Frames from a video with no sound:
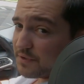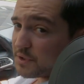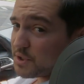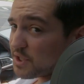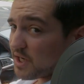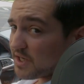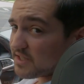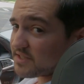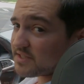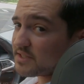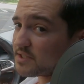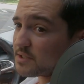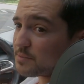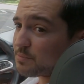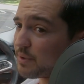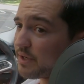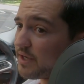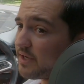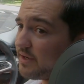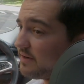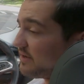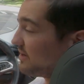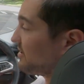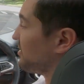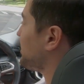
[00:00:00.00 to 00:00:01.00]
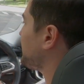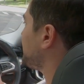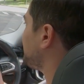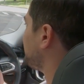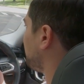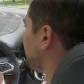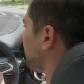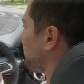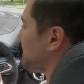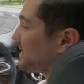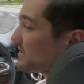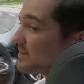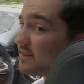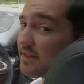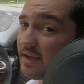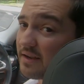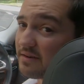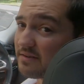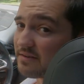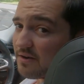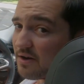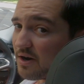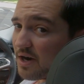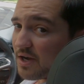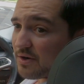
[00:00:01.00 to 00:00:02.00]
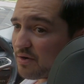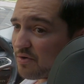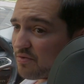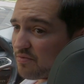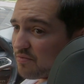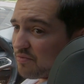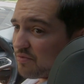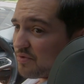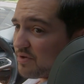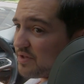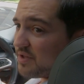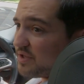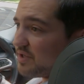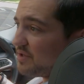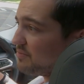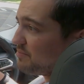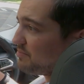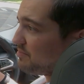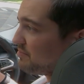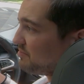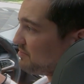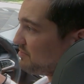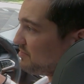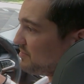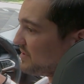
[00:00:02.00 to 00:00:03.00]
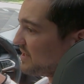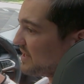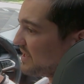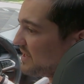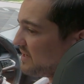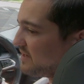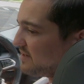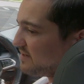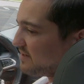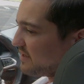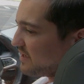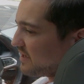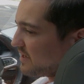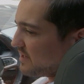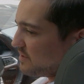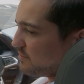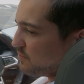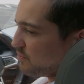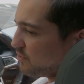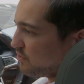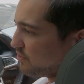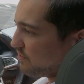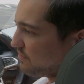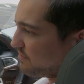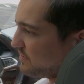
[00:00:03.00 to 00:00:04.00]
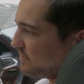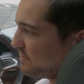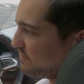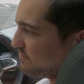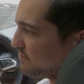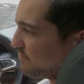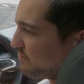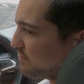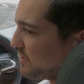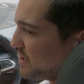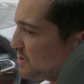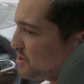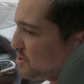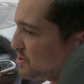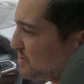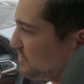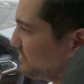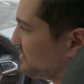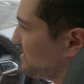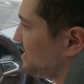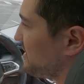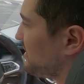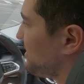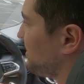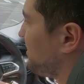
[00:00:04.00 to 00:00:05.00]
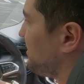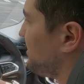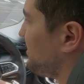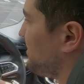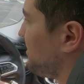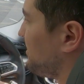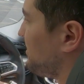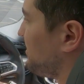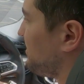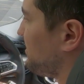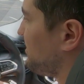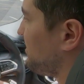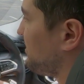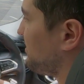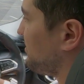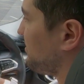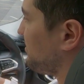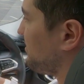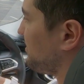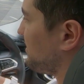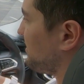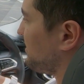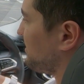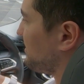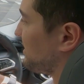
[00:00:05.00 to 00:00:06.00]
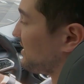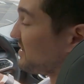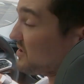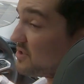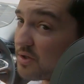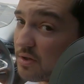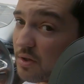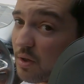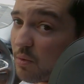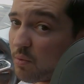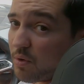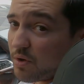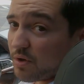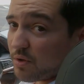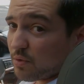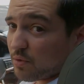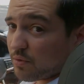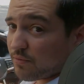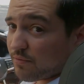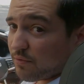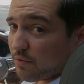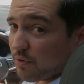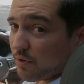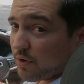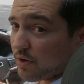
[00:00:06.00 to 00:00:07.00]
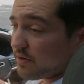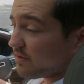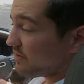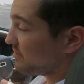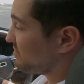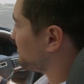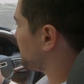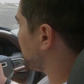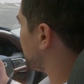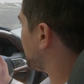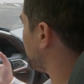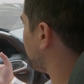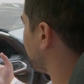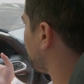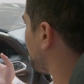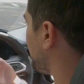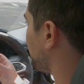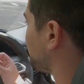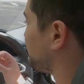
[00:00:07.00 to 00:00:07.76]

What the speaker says: just the speed, and I like that. I don't really need any more of the information until I want to look for it. I